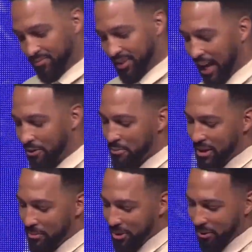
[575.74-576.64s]
I
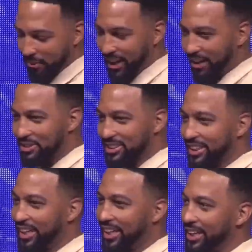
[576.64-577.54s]
remember when I was a
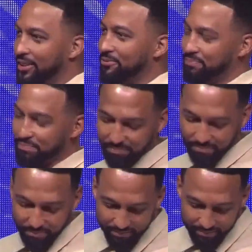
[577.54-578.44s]
kid,
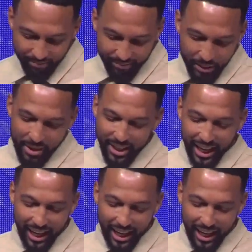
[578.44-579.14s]
man, I